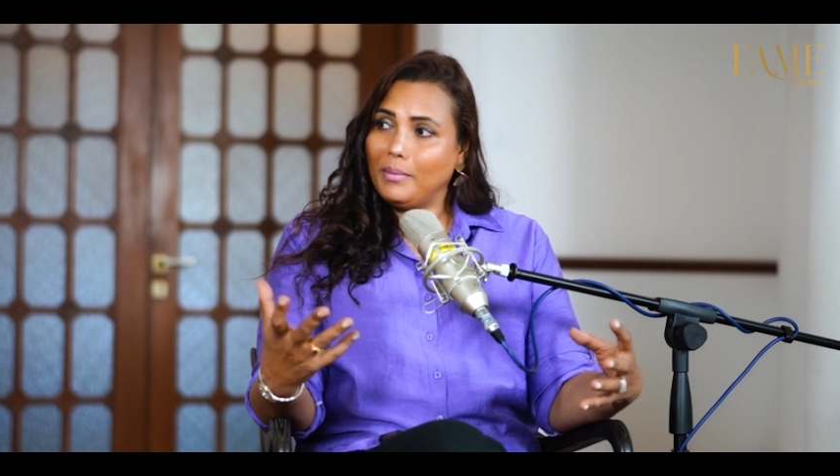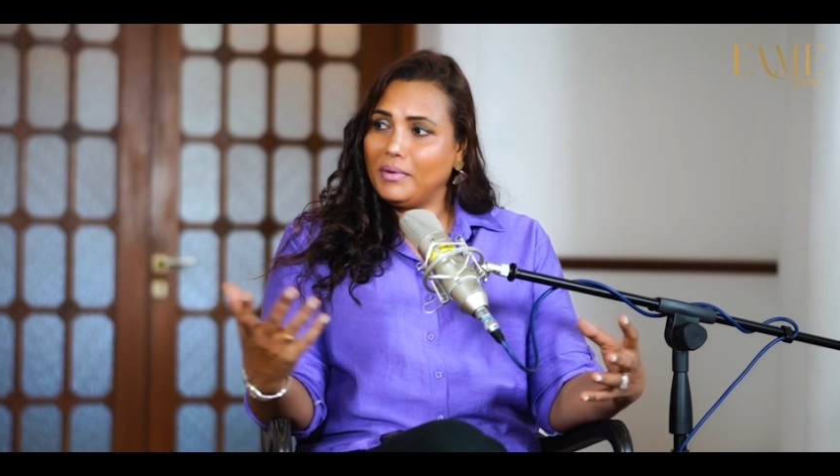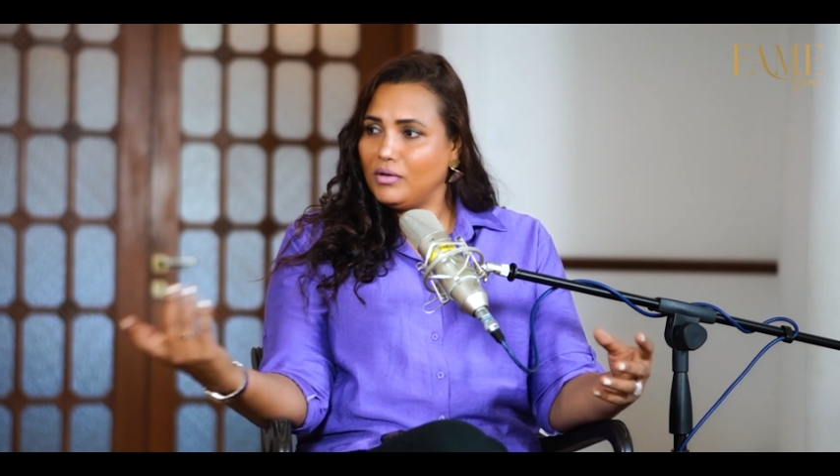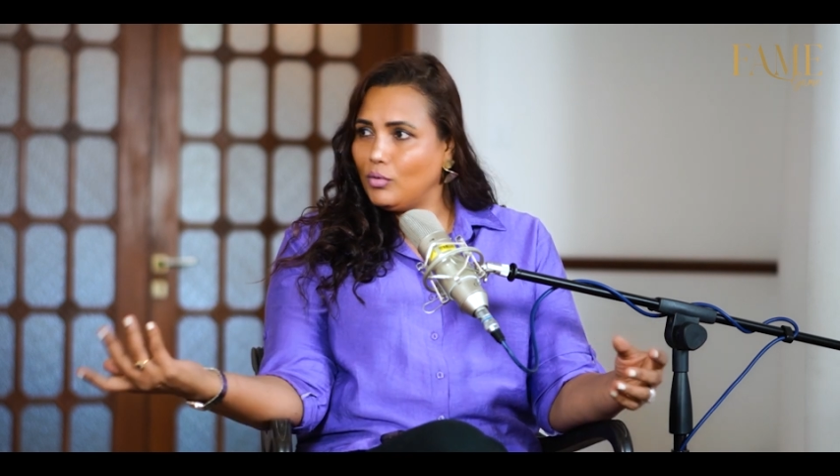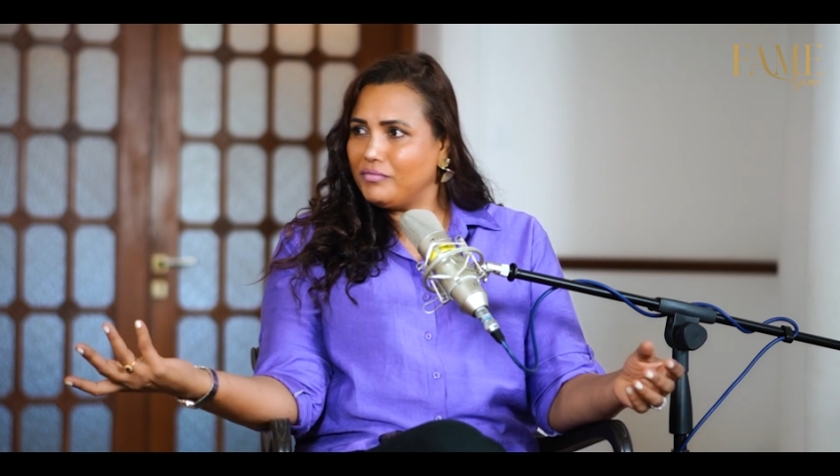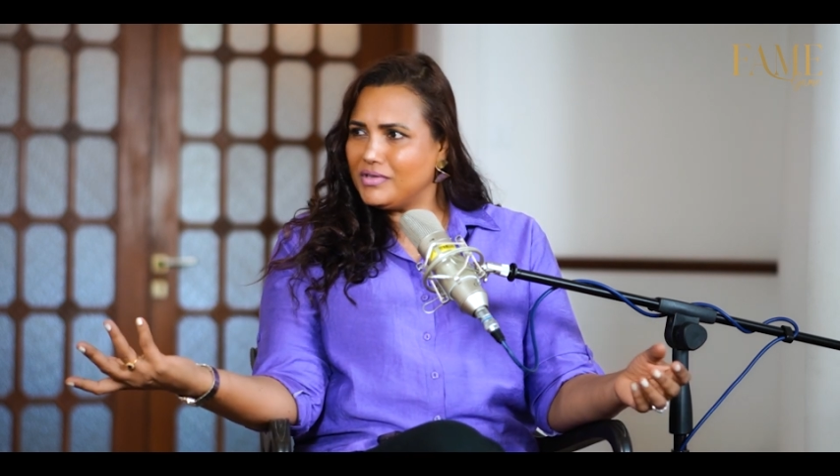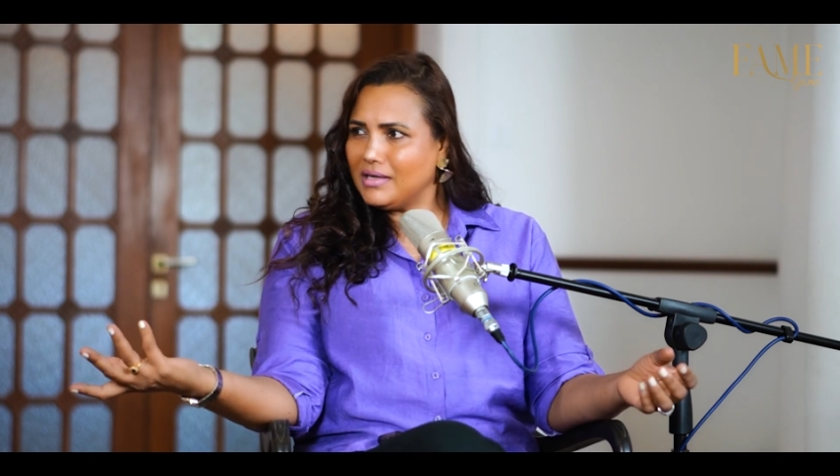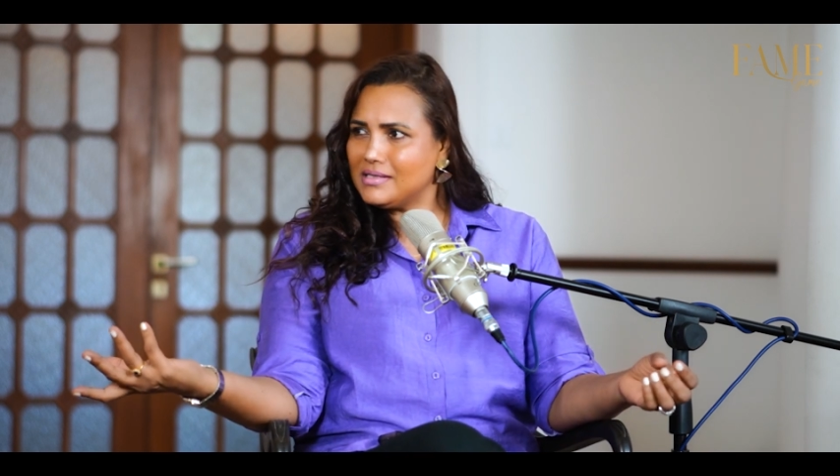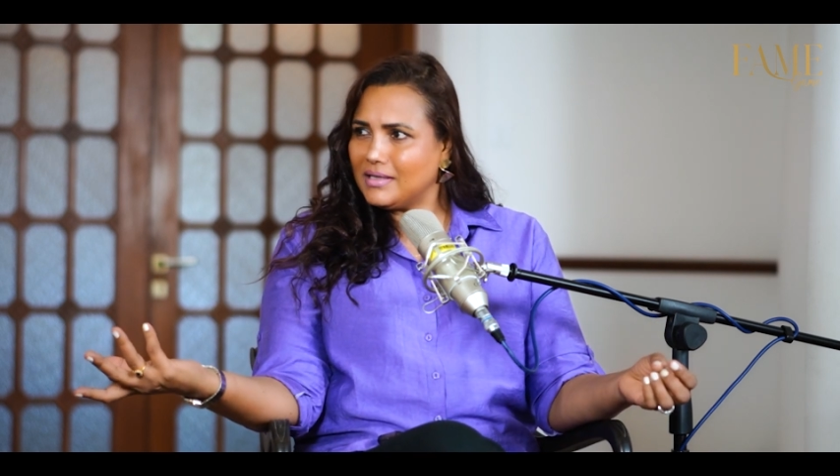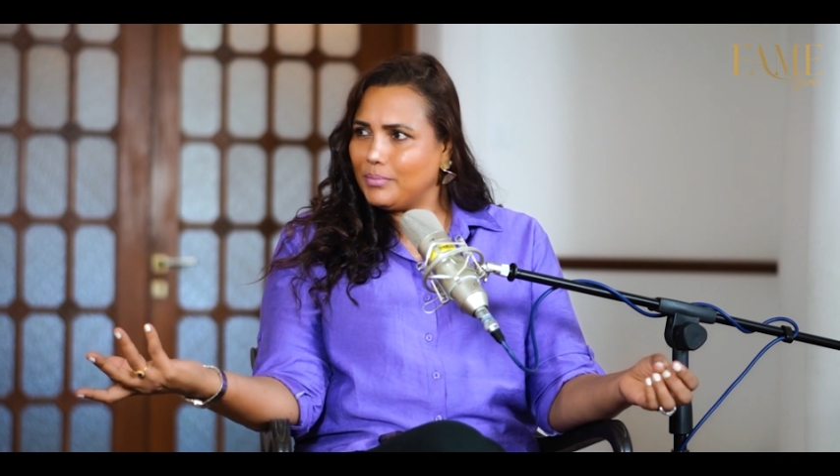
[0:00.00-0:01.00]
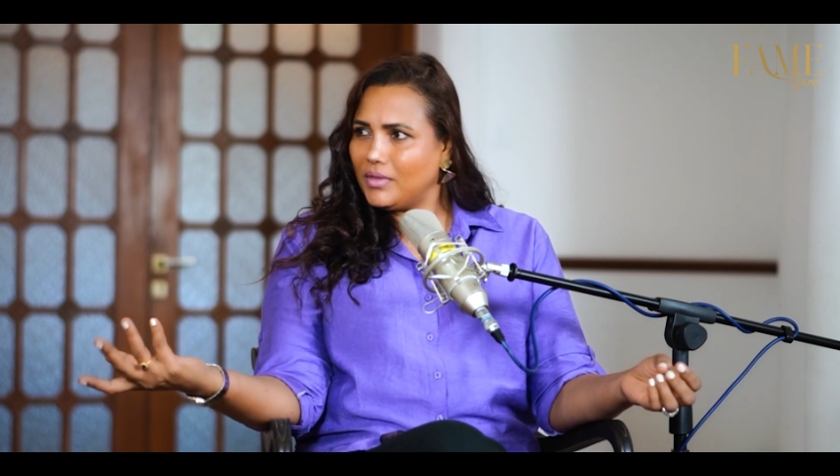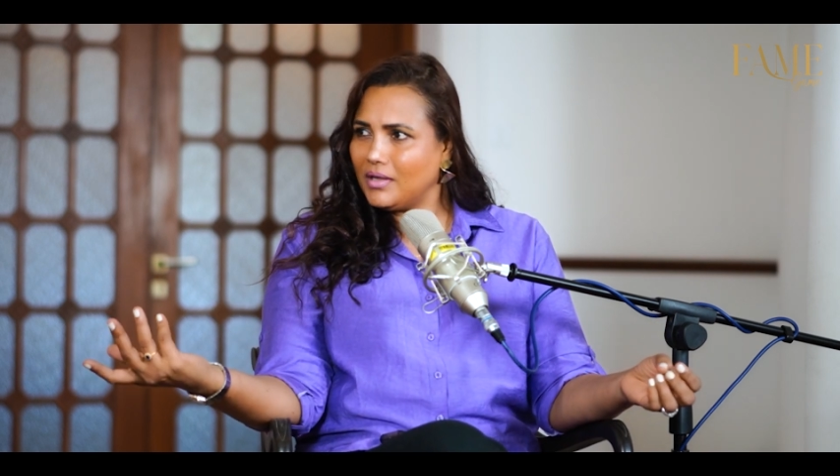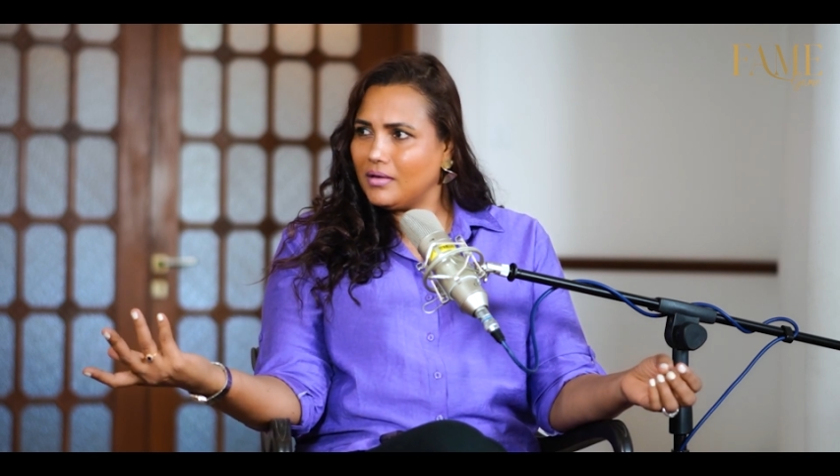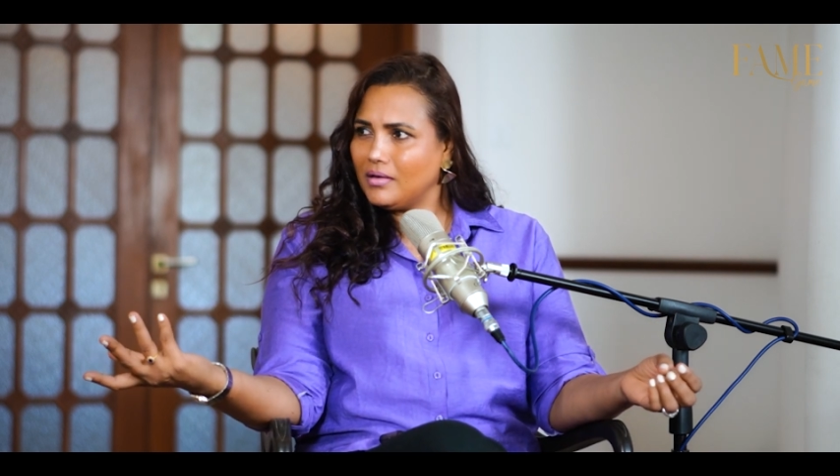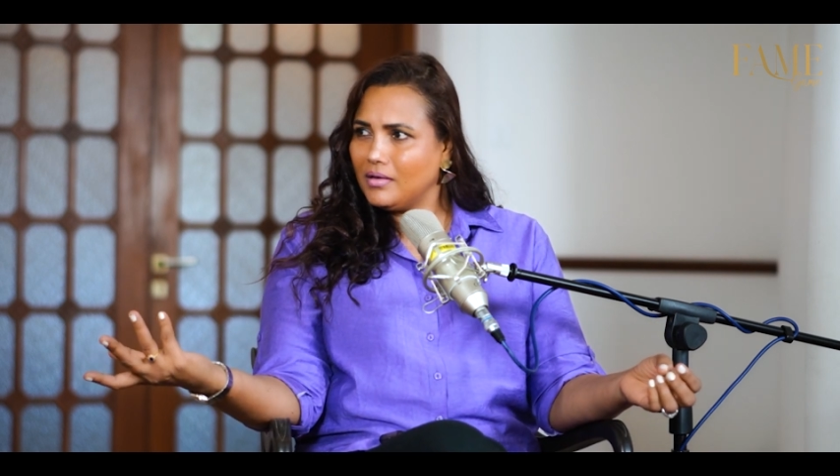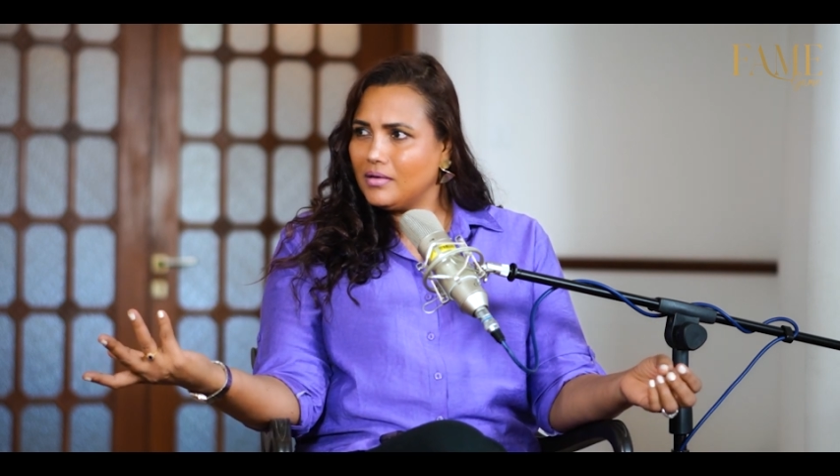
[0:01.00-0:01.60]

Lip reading: I mean, you have done something